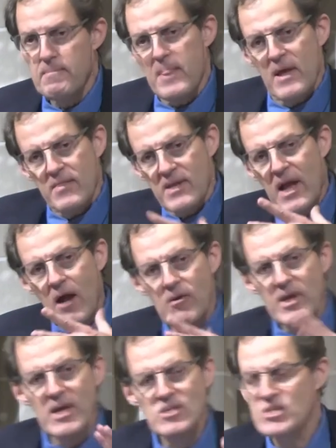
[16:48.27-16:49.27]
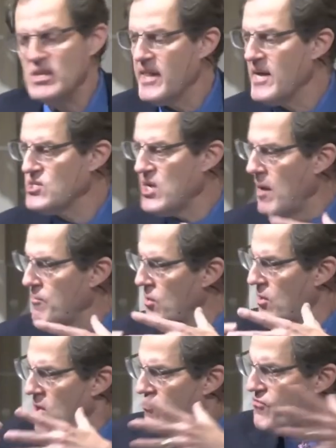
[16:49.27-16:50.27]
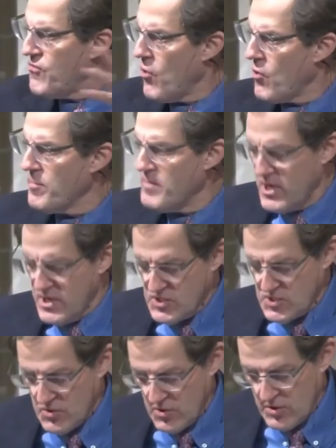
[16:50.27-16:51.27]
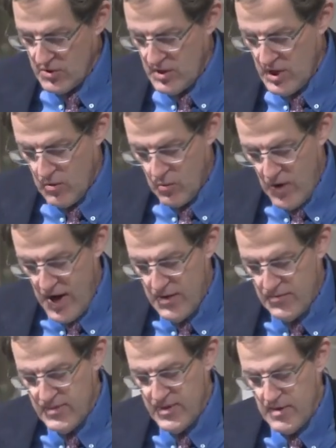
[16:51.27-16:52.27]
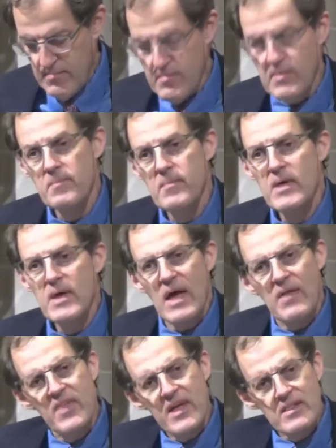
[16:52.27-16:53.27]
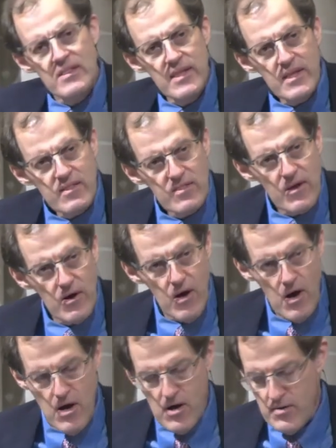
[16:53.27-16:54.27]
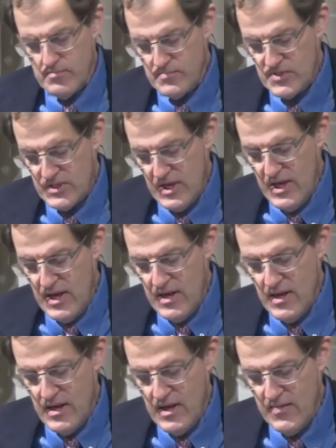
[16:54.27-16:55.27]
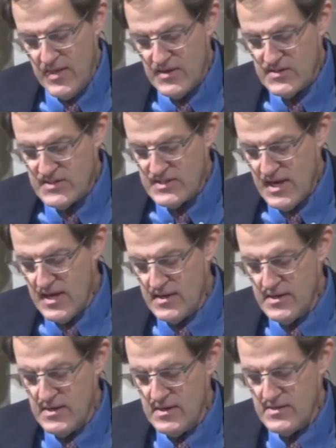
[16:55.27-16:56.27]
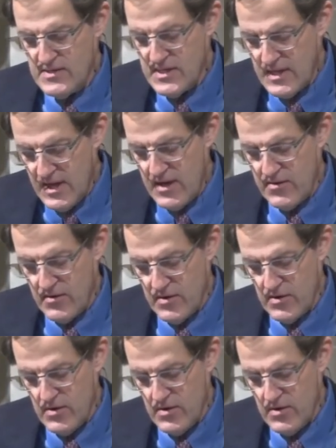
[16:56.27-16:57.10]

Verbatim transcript: the congregation in that chapel formed a circle around them and they linked their arms and they said together,